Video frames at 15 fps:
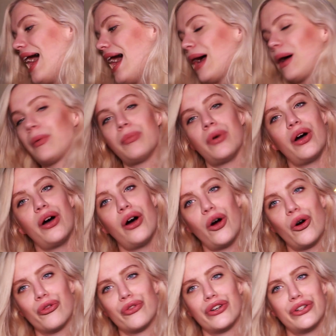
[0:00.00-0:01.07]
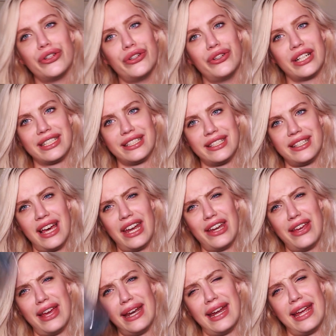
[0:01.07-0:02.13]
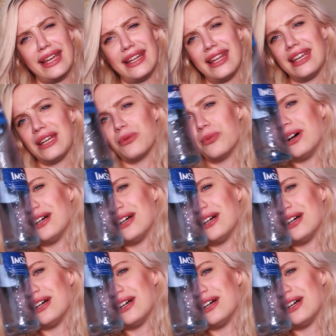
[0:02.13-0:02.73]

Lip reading: I'm over-exaggerating.